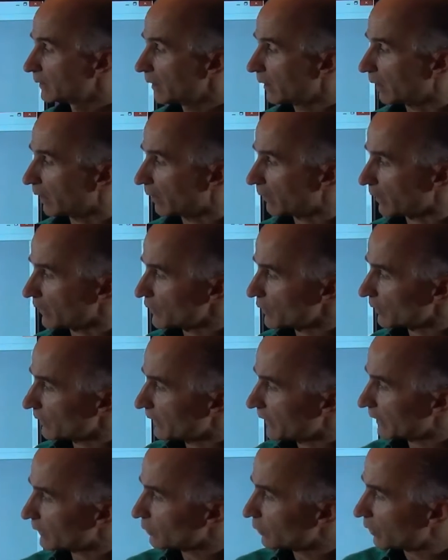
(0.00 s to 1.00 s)
All right, so
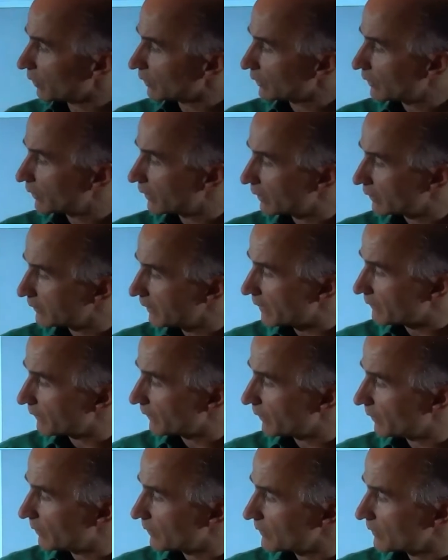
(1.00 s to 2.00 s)
the total current that
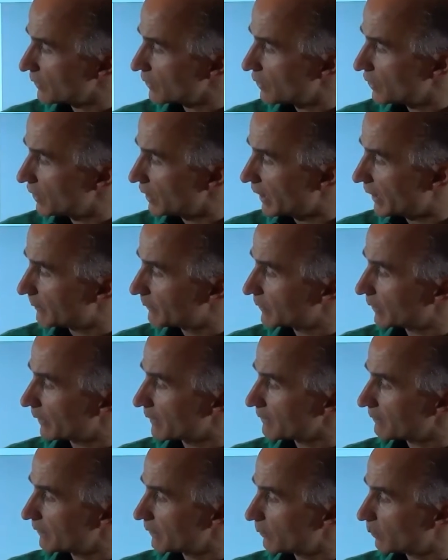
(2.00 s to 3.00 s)
flows is Gm
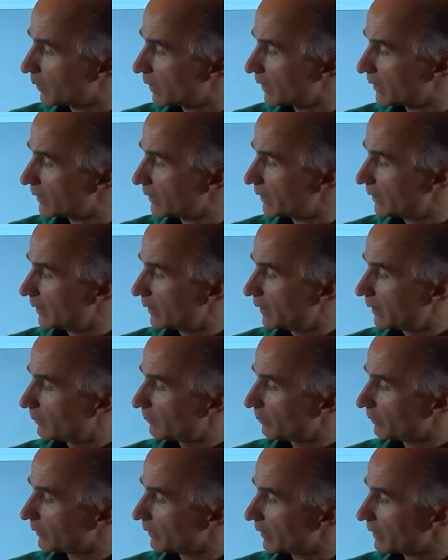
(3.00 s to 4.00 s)
times V1
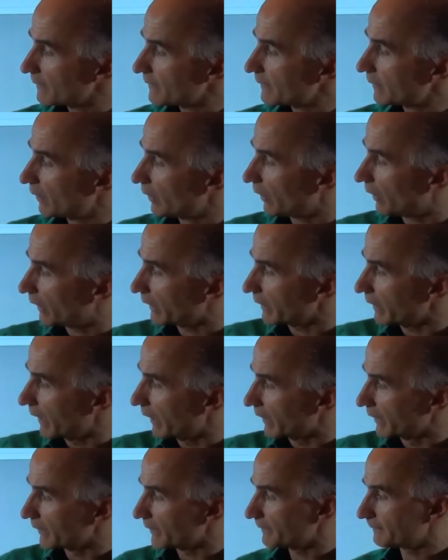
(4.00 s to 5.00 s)
plus
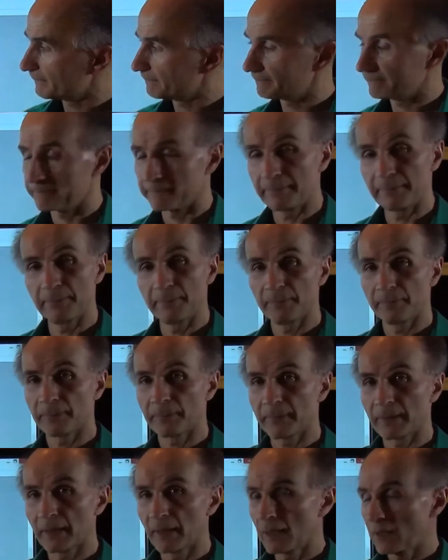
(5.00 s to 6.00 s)
In.
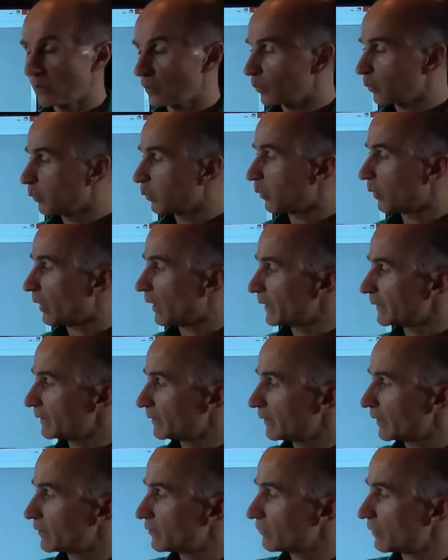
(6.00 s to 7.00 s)
Why did
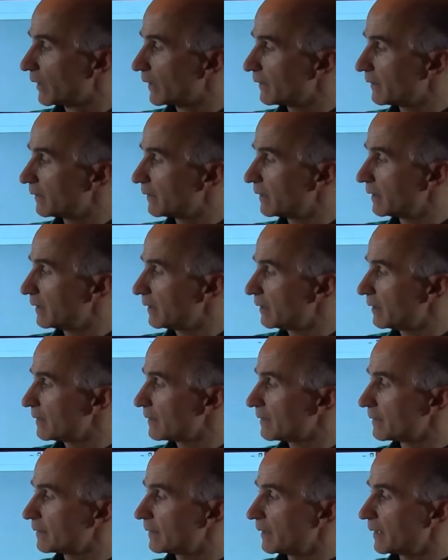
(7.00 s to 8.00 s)
I write
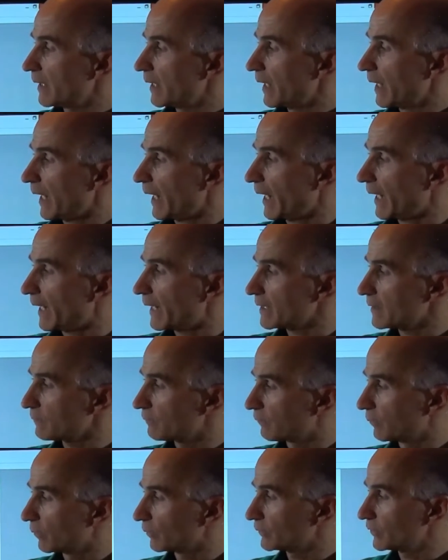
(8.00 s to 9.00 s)
these as
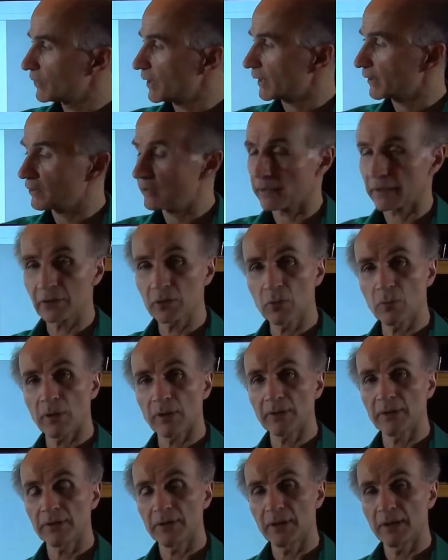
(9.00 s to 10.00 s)
voltage and current
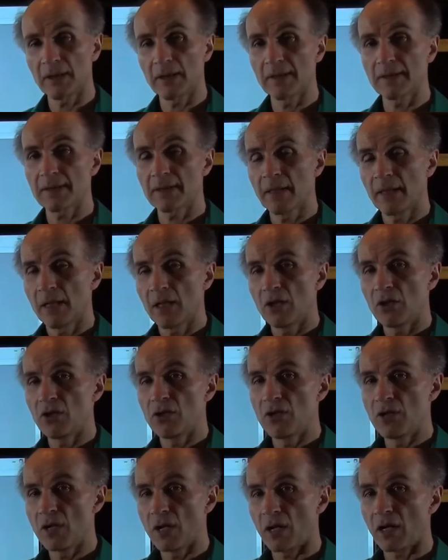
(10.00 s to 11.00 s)
quantities,
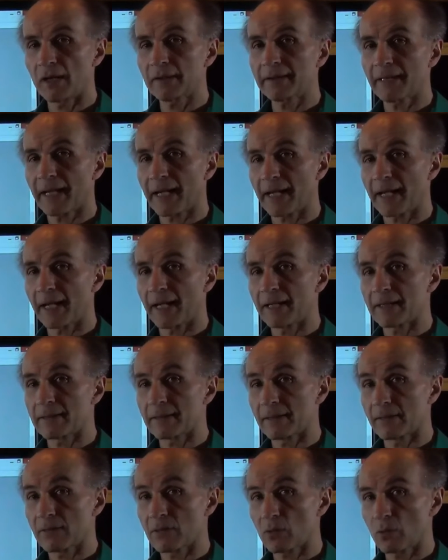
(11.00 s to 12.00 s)
not as
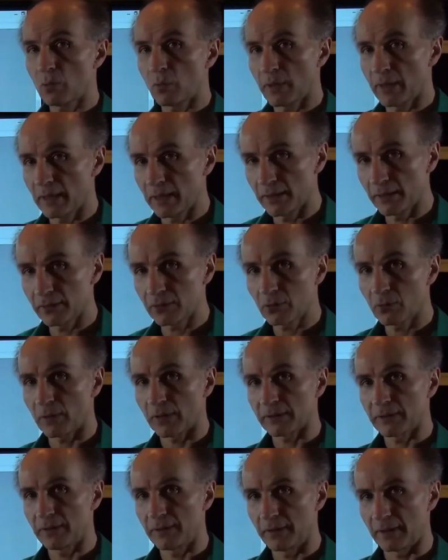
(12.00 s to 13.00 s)
squared
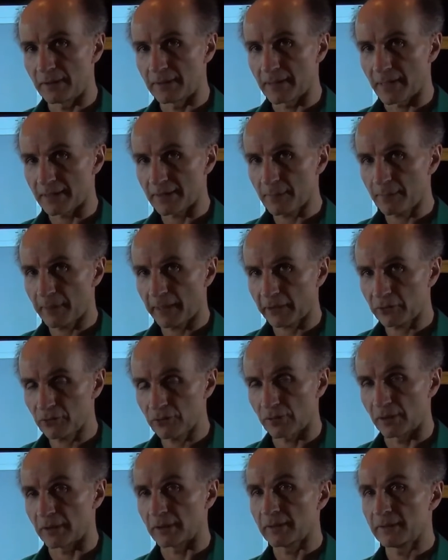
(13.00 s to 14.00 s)
quantities, as spectra?